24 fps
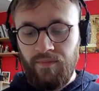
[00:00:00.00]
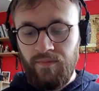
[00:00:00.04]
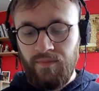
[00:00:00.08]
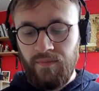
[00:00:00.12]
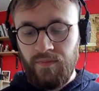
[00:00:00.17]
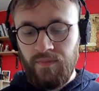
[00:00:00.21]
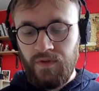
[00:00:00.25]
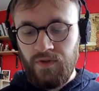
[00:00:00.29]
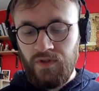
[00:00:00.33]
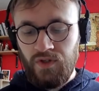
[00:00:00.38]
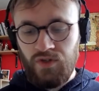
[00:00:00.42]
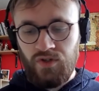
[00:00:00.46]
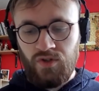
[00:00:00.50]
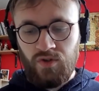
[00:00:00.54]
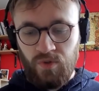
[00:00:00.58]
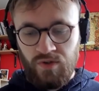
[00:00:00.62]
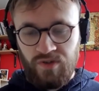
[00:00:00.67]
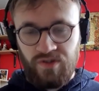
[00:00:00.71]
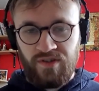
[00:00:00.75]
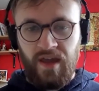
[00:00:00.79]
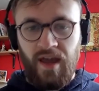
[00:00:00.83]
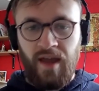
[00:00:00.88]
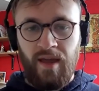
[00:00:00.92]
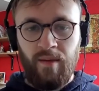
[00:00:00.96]
just to
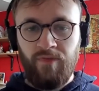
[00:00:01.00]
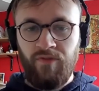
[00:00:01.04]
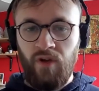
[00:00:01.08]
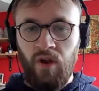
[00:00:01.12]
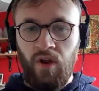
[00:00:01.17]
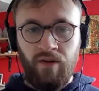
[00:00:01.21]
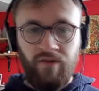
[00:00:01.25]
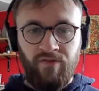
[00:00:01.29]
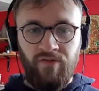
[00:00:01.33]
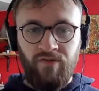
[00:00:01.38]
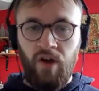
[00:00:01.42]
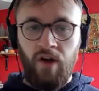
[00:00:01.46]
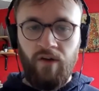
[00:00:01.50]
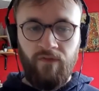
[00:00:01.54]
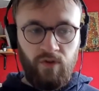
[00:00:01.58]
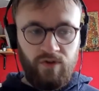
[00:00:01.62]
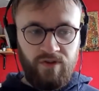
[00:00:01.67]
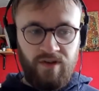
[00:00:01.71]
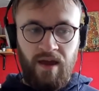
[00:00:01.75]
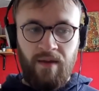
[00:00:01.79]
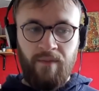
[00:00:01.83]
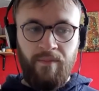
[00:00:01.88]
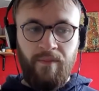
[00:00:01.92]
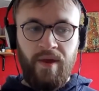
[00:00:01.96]
escape for like 5 or
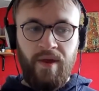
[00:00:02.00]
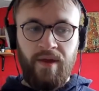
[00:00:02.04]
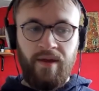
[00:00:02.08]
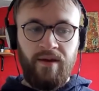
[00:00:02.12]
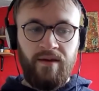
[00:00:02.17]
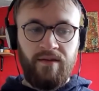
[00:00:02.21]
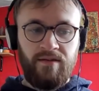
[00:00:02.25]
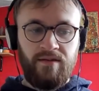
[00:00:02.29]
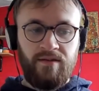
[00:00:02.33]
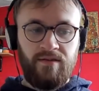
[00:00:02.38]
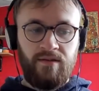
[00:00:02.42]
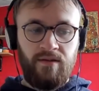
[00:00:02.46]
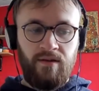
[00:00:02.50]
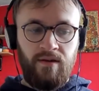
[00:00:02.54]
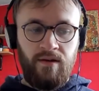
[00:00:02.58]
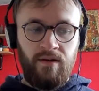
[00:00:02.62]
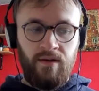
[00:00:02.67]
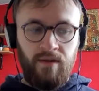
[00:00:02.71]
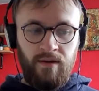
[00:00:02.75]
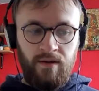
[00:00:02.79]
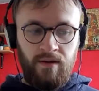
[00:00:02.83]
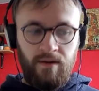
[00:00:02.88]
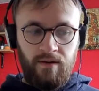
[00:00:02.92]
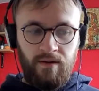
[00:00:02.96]
10 minutes,
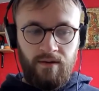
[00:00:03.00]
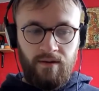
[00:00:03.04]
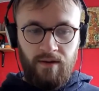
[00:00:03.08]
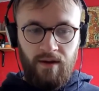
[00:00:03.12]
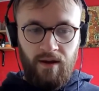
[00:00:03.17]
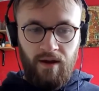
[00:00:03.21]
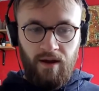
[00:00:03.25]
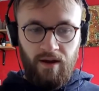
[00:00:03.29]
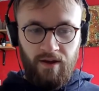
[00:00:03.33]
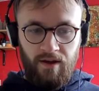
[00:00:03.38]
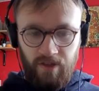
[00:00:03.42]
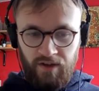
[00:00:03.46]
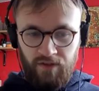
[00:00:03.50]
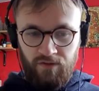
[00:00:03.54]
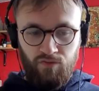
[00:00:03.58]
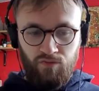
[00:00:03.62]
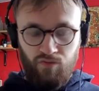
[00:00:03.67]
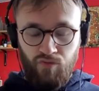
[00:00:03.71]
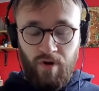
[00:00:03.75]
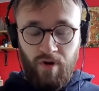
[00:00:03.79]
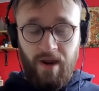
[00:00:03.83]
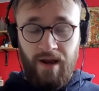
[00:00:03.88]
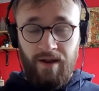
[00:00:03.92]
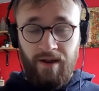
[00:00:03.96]
I think it's
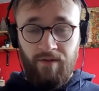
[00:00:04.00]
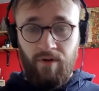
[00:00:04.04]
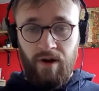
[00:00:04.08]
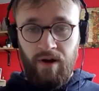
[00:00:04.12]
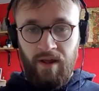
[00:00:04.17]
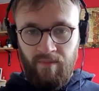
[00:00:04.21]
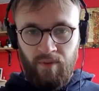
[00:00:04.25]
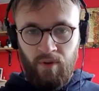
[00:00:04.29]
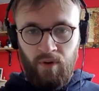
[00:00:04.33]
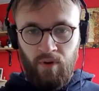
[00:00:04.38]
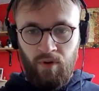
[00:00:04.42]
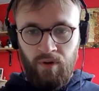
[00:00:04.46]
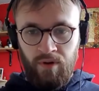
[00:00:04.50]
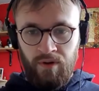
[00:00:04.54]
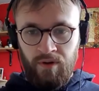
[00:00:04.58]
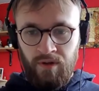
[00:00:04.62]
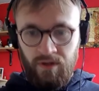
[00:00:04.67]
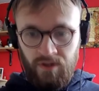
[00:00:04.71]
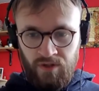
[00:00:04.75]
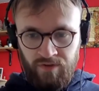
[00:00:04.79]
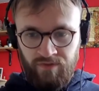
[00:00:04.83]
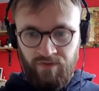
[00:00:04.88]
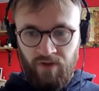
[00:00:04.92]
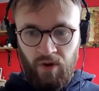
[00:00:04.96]
really, really important, and
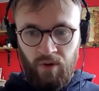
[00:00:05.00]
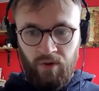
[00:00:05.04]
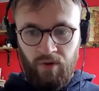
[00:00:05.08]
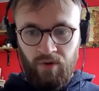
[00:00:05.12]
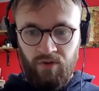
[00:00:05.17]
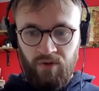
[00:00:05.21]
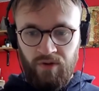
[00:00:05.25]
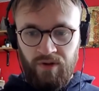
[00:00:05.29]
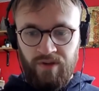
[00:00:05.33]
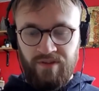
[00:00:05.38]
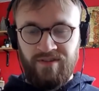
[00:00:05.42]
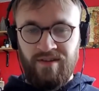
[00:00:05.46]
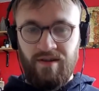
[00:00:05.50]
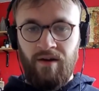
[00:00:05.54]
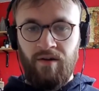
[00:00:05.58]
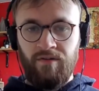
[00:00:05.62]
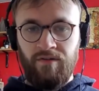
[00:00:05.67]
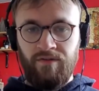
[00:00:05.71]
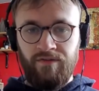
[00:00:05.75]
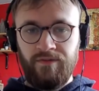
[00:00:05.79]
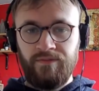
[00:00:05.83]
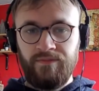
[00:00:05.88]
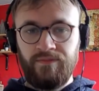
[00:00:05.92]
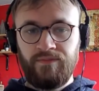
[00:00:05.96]
just focus on
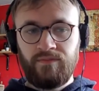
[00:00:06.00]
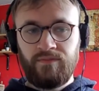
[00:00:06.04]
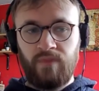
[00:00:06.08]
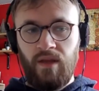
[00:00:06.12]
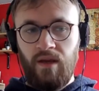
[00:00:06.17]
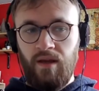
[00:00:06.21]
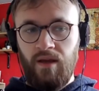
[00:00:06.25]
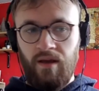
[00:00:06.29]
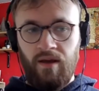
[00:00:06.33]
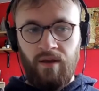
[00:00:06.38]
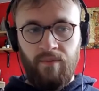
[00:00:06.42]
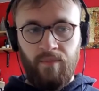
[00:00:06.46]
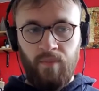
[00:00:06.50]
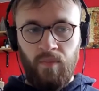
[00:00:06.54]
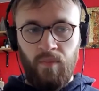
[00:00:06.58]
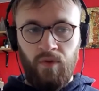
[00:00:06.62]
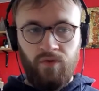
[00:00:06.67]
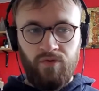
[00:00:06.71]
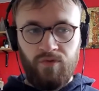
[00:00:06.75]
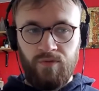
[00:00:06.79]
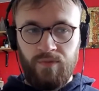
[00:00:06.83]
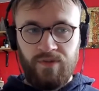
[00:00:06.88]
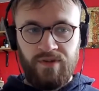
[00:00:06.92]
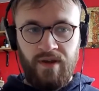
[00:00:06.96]
yourself,
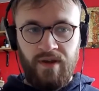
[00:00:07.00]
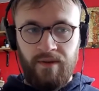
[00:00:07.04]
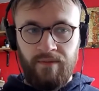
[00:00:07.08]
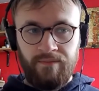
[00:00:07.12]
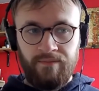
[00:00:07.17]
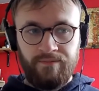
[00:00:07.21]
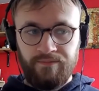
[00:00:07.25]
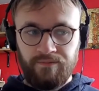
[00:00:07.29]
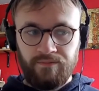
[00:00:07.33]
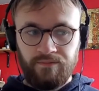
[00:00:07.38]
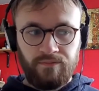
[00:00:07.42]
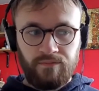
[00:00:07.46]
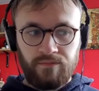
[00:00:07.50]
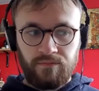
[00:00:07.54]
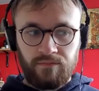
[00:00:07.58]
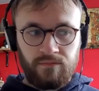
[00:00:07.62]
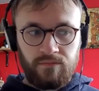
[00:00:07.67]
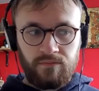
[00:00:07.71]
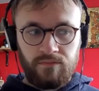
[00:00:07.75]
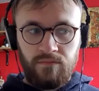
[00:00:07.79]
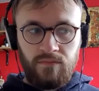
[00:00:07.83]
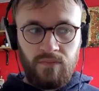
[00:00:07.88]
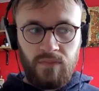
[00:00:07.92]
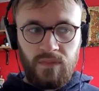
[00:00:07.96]
100%.
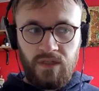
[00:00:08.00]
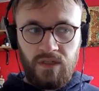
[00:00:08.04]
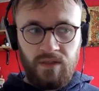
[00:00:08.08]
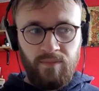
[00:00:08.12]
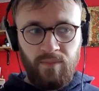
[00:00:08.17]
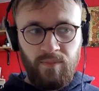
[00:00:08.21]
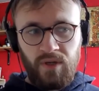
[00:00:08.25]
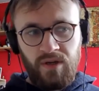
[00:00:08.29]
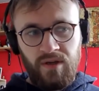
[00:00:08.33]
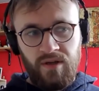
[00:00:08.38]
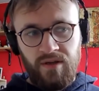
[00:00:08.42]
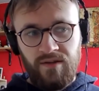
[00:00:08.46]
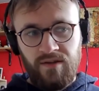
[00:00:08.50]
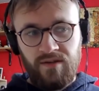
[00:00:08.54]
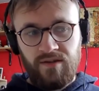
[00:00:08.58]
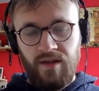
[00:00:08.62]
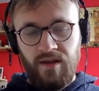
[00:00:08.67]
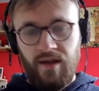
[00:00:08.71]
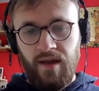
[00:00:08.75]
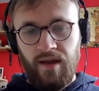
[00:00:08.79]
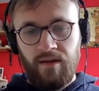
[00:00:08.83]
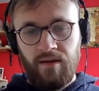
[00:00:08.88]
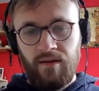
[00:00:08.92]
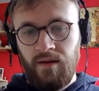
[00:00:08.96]
Because
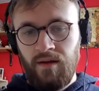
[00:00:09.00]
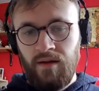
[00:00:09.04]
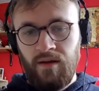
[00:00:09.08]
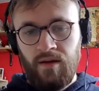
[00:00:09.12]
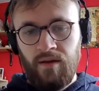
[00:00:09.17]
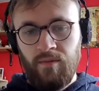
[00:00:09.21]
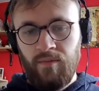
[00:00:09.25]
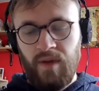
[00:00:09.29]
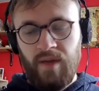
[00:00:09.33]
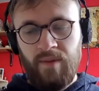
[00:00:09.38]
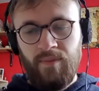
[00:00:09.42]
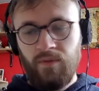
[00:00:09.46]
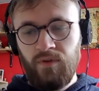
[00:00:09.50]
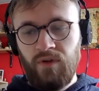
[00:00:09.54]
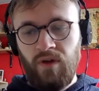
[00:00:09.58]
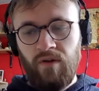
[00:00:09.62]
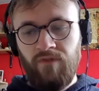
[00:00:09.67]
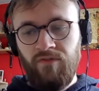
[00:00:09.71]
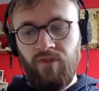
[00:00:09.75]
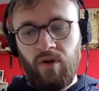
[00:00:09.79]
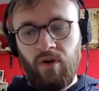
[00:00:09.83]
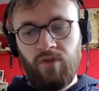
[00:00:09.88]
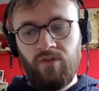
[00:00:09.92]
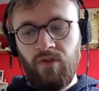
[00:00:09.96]
people don't
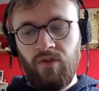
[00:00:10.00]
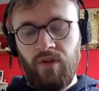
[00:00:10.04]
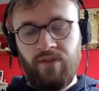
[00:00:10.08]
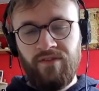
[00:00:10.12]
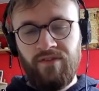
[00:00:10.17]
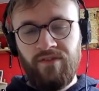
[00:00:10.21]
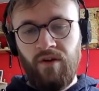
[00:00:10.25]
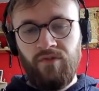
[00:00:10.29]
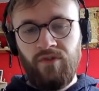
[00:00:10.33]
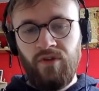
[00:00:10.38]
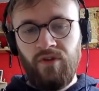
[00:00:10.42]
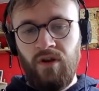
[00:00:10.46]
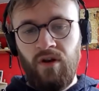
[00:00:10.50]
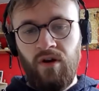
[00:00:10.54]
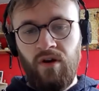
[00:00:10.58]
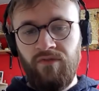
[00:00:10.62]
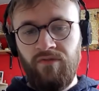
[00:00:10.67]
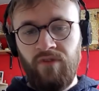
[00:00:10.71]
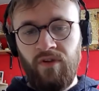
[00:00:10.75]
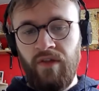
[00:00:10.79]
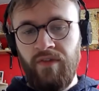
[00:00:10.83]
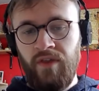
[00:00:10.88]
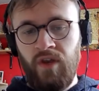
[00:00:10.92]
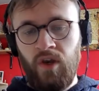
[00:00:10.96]
focus on themselves enough.
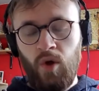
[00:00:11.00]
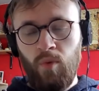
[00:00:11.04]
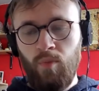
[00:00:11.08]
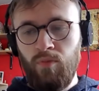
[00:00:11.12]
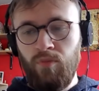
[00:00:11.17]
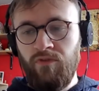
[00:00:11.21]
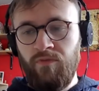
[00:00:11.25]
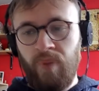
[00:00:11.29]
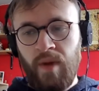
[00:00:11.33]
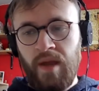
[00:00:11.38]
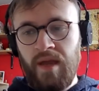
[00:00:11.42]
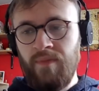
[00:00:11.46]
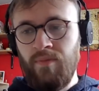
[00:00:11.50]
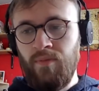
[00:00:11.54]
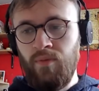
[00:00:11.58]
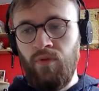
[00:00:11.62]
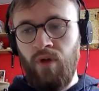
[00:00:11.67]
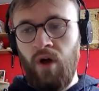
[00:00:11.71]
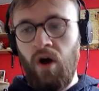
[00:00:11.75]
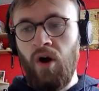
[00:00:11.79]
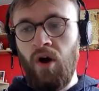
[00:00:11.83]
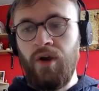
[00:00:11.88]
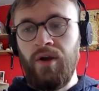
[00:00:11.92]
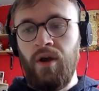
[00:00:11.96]
Like, the number of people that
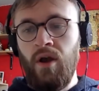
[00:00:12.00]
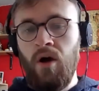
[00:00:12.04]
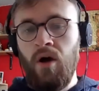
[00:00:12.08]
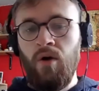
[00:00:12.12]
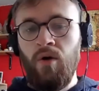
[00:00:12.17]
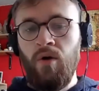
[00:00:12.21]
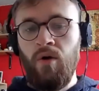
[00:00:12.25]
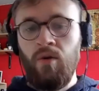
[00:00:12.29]
I know